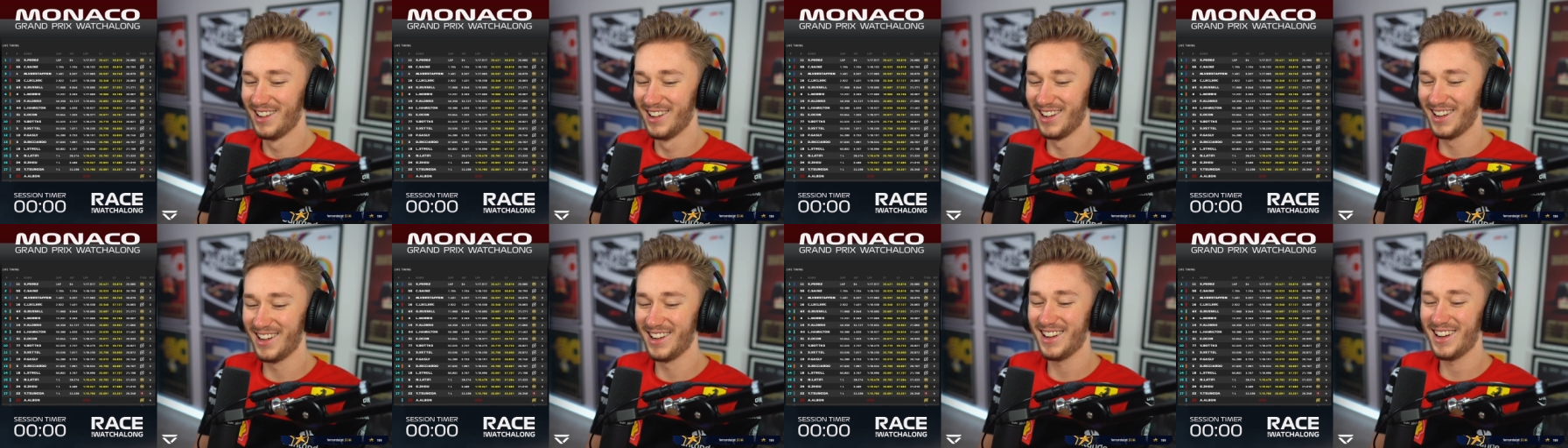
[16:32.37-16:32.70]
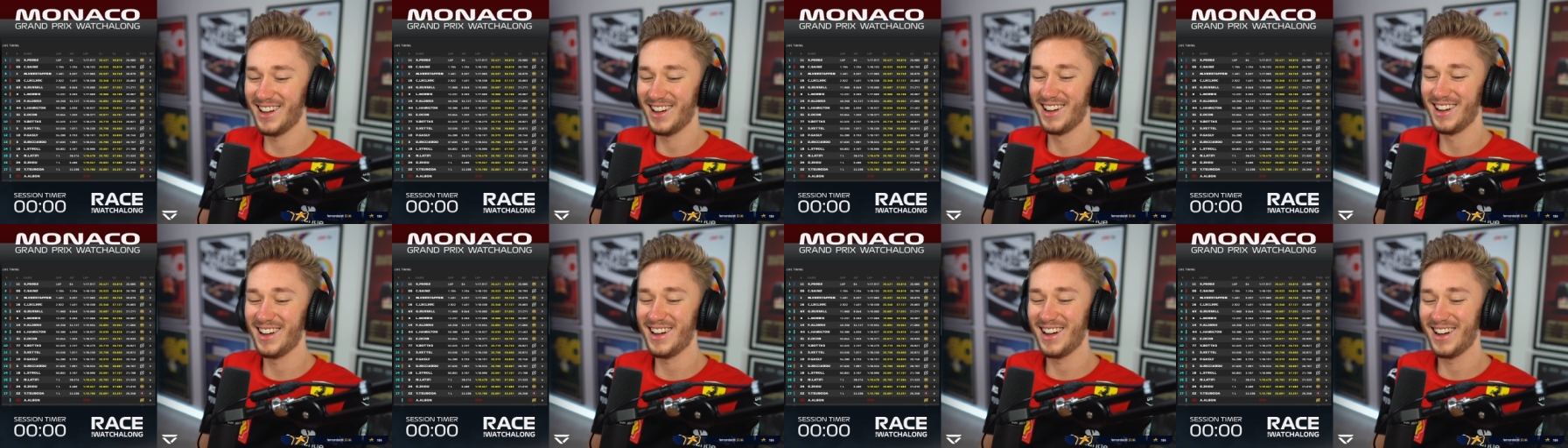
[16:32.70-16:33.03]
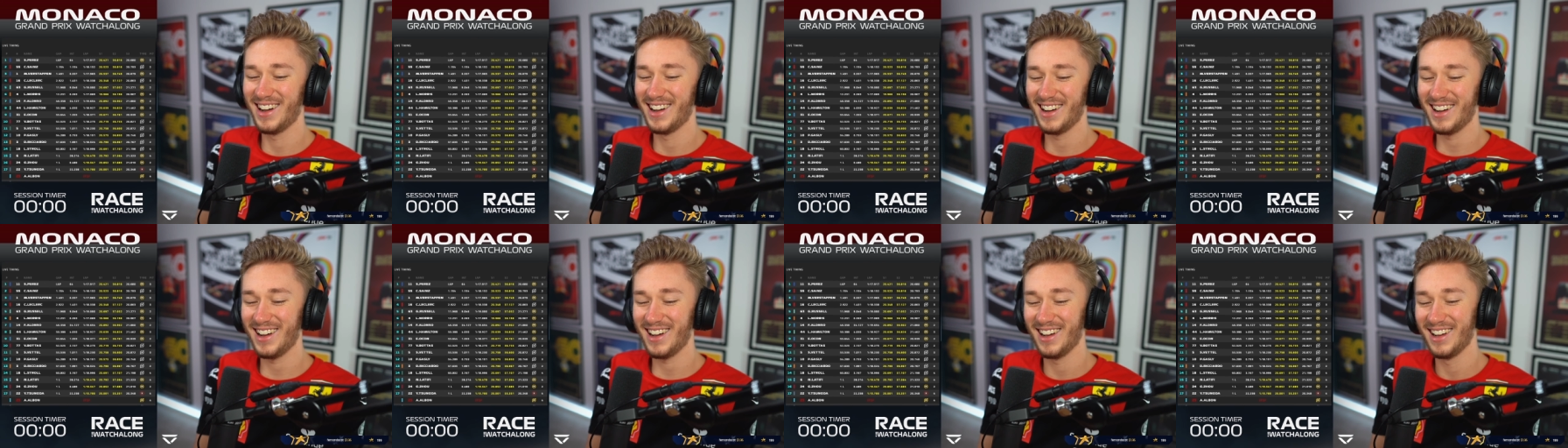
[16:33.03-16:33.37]
what,
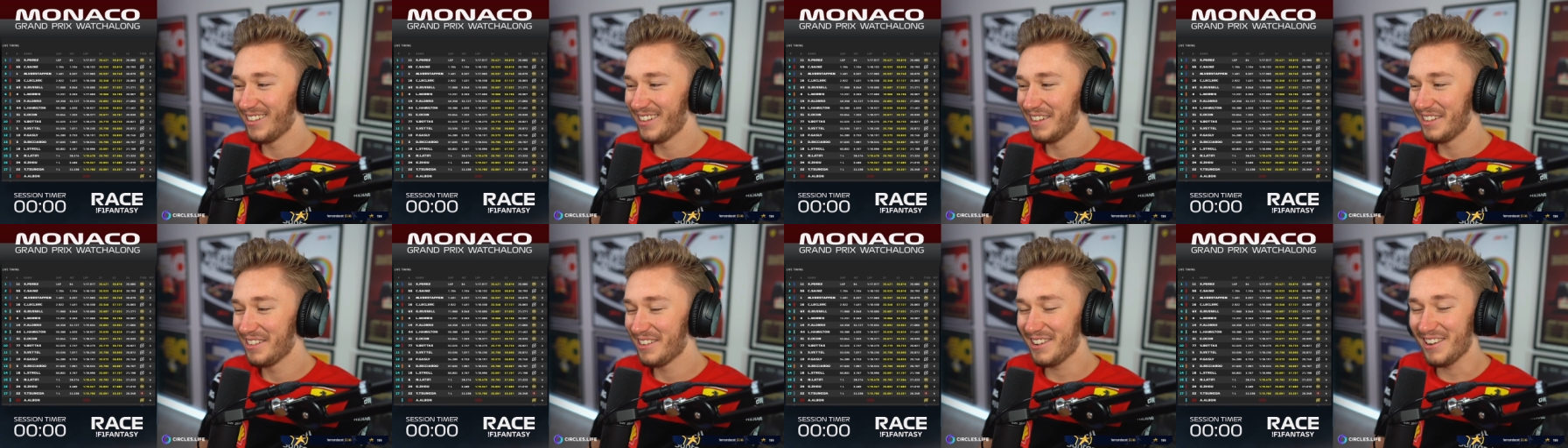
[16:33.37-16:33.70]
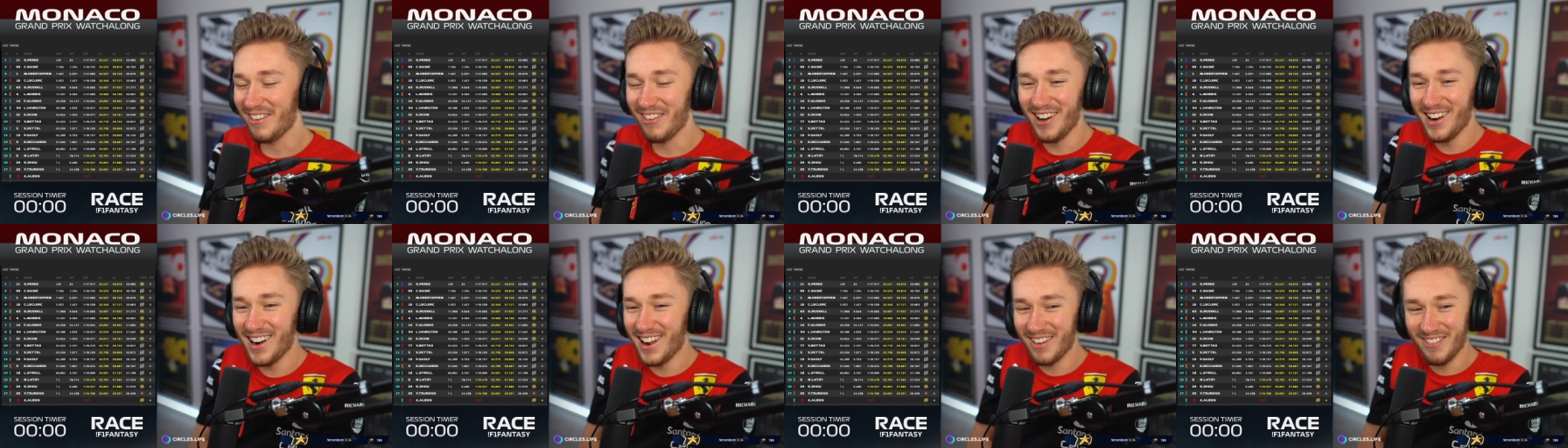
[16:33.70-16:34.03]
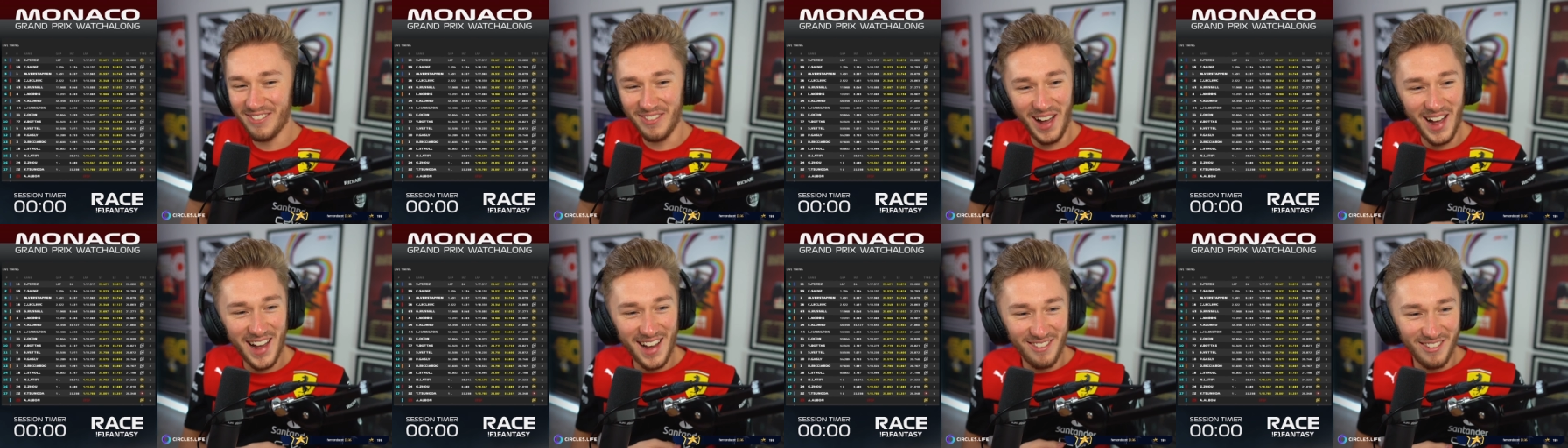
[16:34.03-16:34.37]

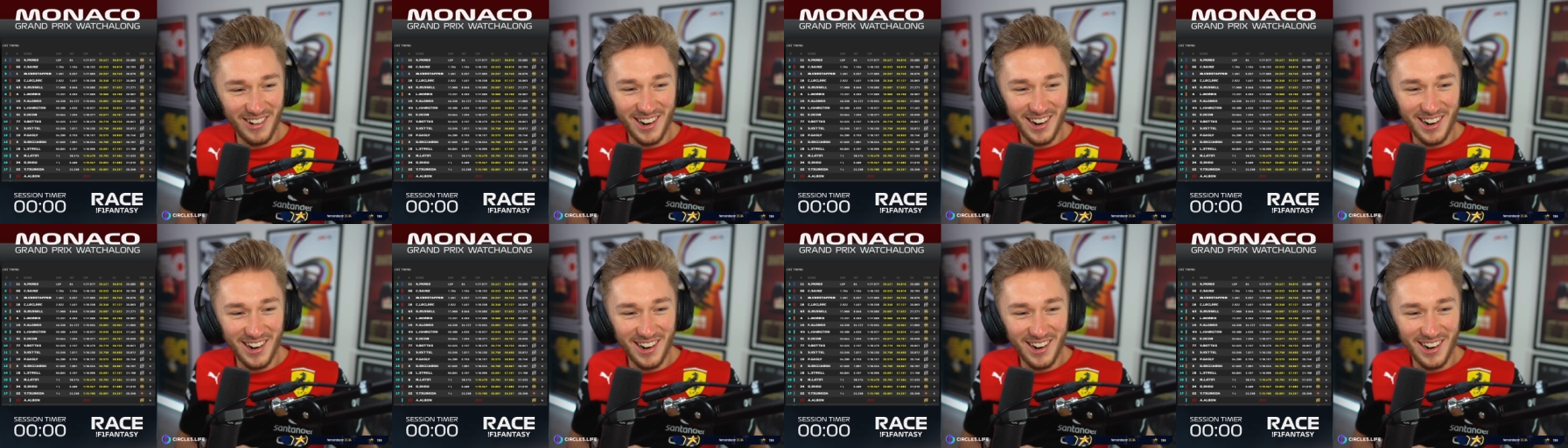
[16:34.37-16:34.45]
a,